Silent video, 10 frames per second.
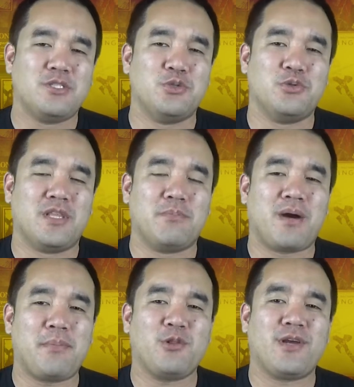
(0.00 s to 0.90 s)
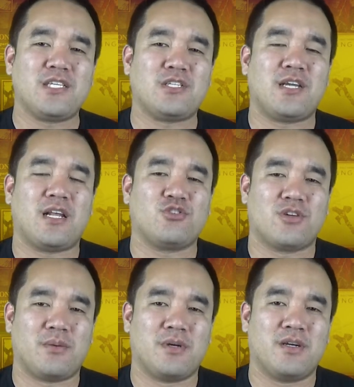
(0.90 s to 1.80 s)
to the popular History Channel
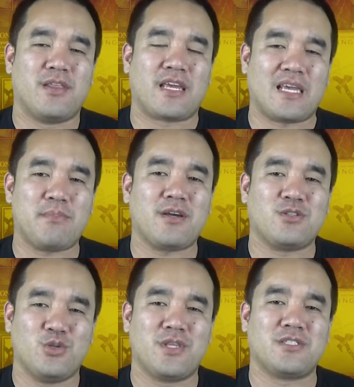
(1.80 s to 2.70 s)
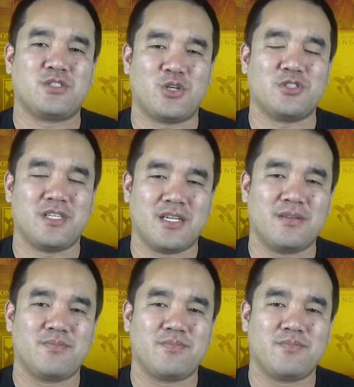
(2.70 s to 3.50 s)
drama that came out in 2013.